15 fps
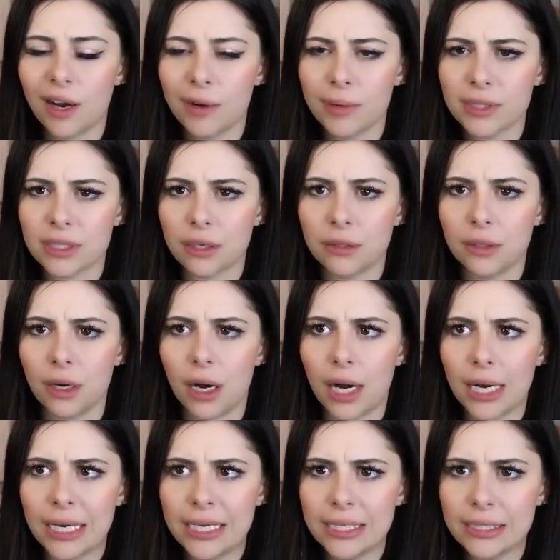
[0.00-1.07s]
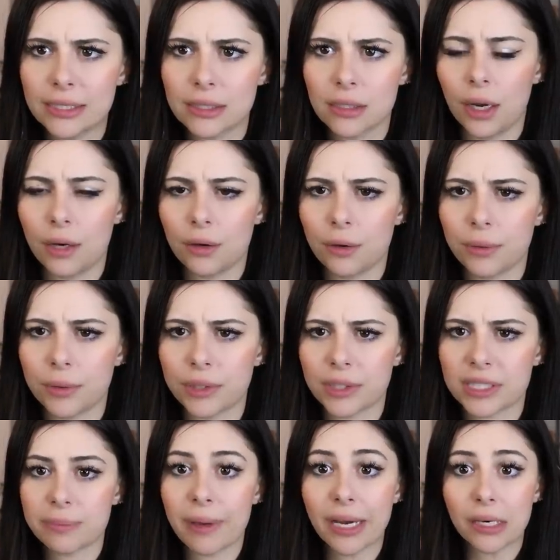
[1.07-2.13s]
Fireworks under ice? I don't know what to
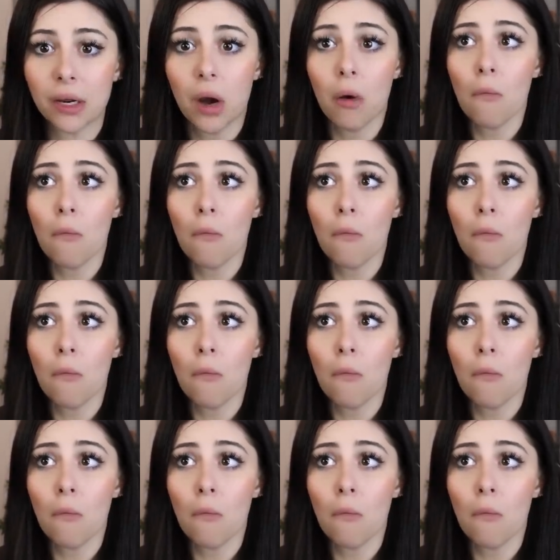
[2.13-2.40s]
expect.